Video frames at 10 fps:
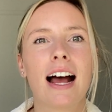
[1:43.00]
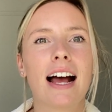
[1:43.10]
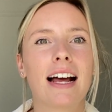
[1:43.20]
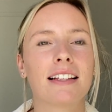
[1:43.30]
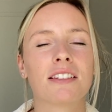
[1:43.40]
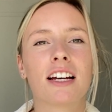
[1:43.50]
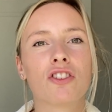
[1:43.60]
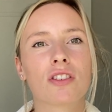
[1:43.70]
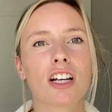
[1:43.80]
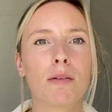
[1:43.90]
and I
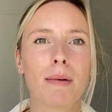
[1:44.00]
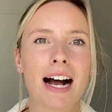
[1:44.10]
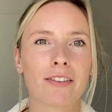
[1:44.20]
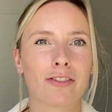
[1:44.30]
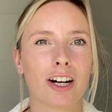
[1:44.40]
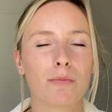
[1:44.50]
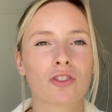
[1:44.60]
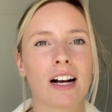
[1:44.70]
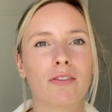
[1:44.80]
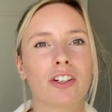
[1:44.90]
just got back from
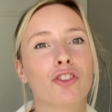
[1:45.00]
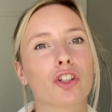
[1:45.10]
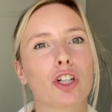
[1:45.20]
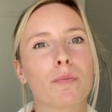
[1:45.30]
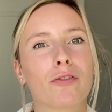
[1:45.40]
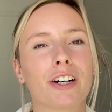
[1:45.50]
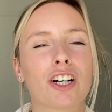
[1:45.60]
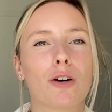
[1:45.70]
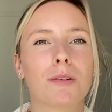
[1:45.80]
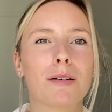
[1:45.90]
traveling Europe for a
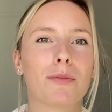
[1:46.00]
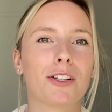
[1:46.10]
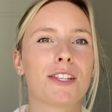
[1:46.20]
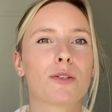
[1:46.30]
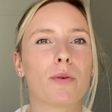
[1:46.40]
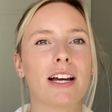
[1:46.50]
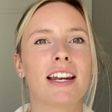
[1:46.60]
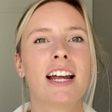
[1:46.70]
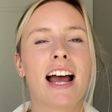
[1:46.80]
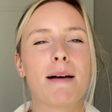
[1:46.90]
couple of months with
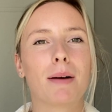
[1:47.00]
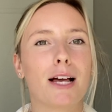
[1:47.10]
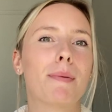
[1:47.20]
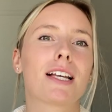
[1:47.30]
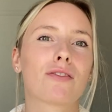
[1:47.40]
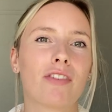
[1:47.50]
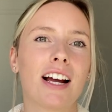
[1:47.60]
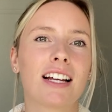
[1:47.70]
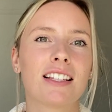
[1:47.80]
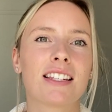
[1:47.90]
my best
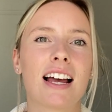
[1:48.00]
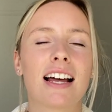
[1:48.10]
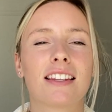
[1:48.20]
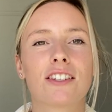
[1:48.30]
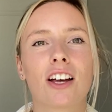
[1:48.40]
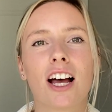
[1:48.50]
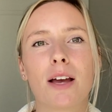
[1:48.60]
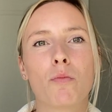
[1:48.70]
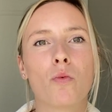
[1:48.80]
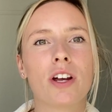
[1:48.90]
friend at the
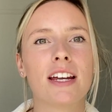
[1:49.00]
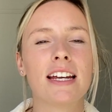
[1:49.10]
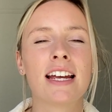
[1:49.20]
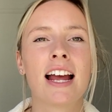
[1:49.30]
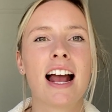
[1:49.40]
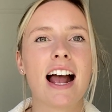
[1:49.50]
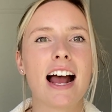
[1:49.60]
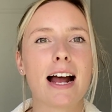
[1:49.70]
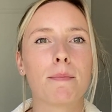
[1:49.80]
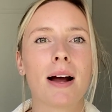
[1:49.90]
time. We
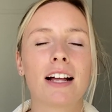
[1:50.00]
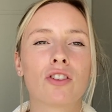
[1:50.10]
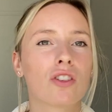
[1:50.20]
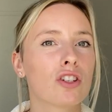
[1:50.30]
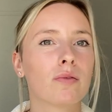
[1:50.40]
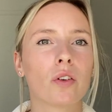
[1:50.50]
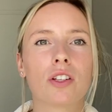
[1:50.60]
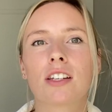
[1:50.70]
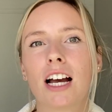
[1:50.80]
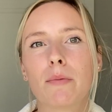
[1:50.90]
had such a fun
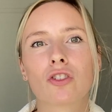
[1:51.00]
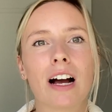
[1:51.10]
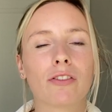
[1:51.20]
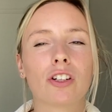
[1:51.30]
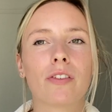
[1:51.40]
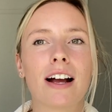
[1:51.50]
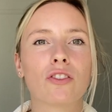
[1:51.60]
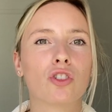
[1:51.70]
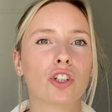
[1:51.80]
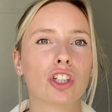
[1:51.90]
time traveling
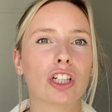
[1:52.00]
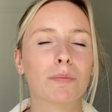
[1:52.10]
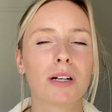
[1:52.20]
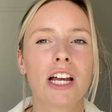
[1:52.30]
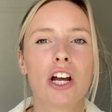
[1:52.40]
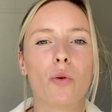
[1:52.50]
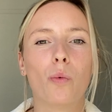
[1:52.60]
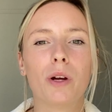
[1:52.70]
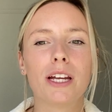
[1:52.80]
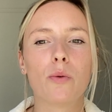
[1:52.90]
around Europe.
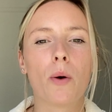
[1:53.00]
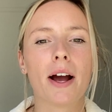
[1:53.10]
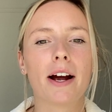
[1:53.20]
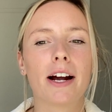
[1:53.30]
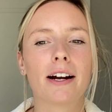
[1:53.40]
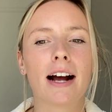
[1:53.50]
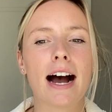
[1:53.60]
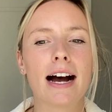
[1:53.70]
We were